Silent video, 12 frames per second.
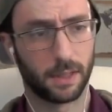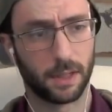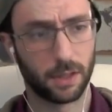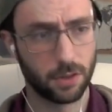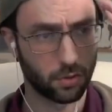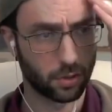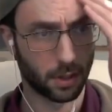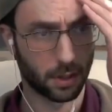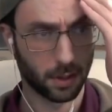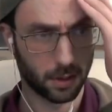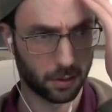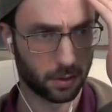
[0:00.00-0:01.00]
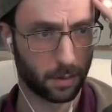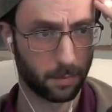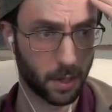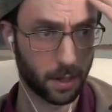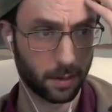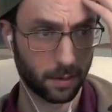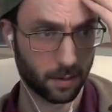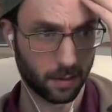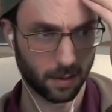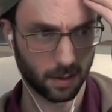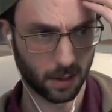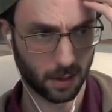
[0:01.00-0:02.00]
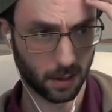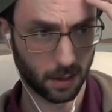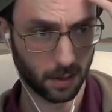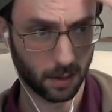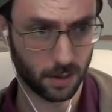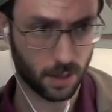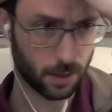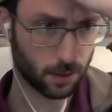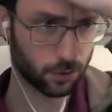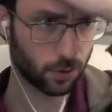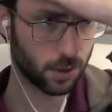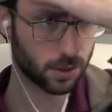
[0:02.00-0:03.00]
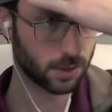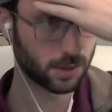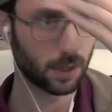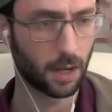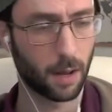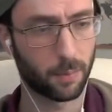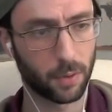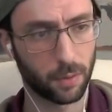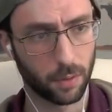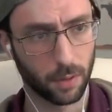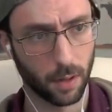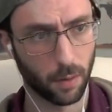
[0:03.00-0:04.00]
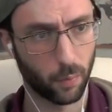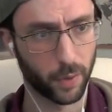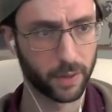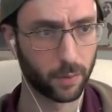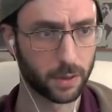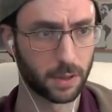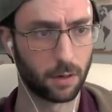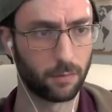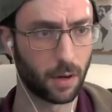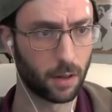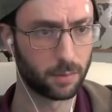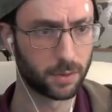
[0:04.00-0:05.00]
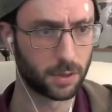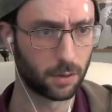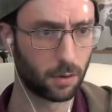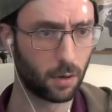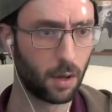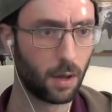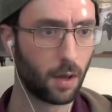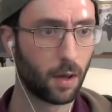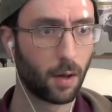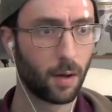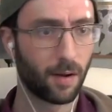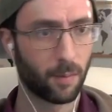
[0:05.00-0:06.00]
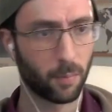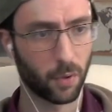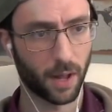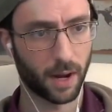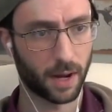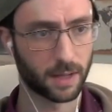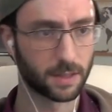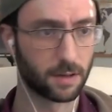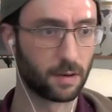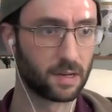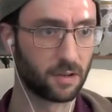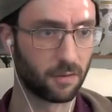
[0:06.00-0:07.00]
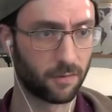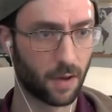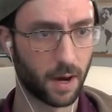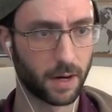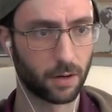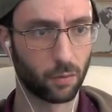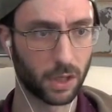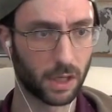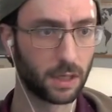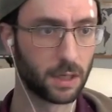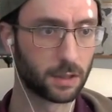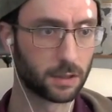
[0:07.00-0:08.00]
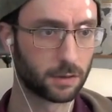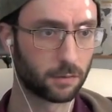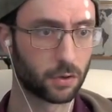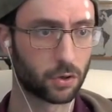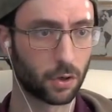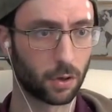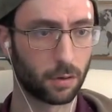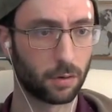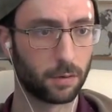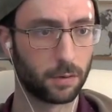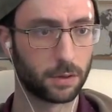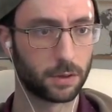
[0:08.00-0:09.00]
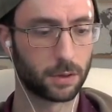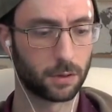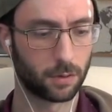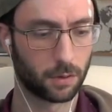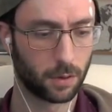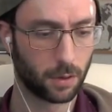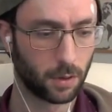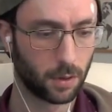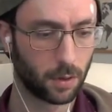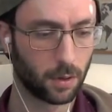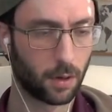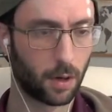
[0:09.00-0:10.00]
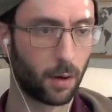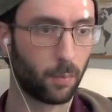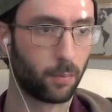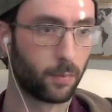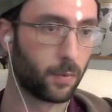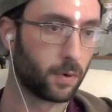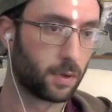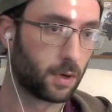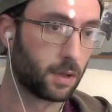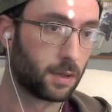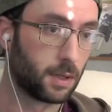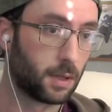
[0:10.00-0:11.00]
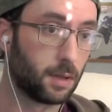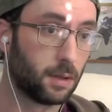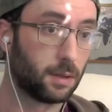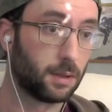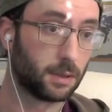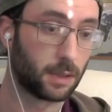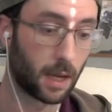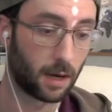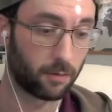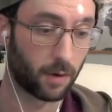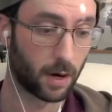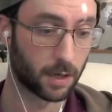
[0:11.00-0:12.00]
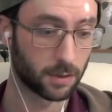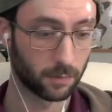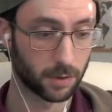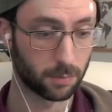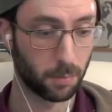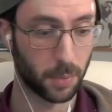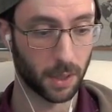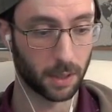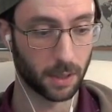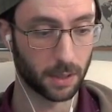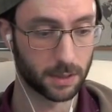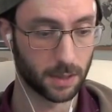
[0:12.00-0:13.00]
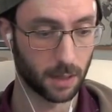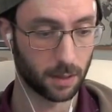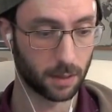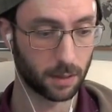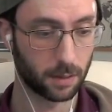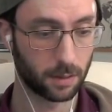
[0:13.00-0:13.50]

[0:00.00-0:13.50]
interesting. But a lot of the strange things could happen. White wants to develop still. Black hasn't defined a weakness for sure. So I'm going to take advantage of this big extended